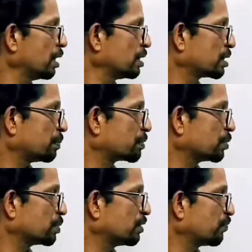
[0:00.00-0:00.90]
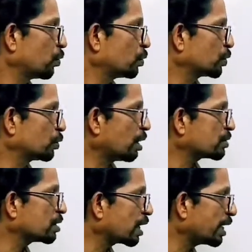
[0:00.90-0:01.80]
subscription for
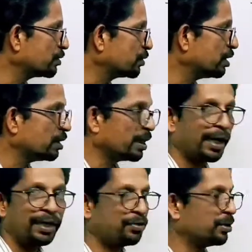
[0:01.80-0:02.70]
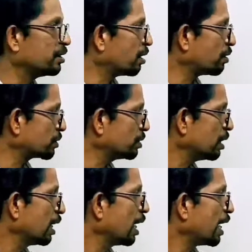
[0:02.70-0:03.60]
2019
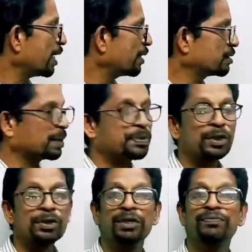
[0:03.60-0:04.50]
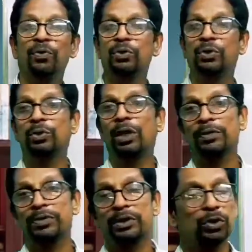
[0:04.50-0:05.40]
18,000, and the subscription for
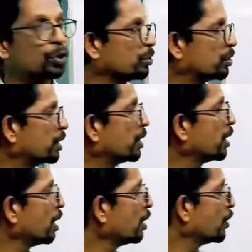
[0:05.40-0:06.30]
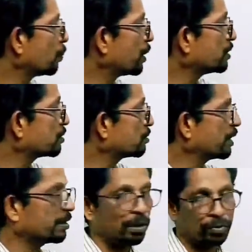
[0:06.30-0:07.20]
2020 rupees
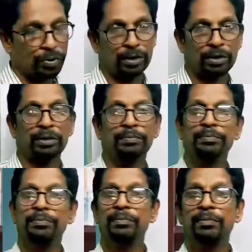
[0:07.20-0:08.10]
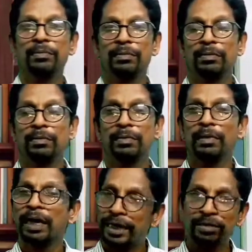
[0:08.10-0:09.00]
3,000.
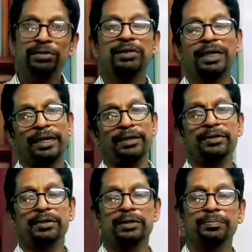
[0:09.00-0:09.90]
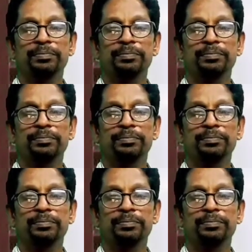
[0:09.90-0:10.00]
In this case,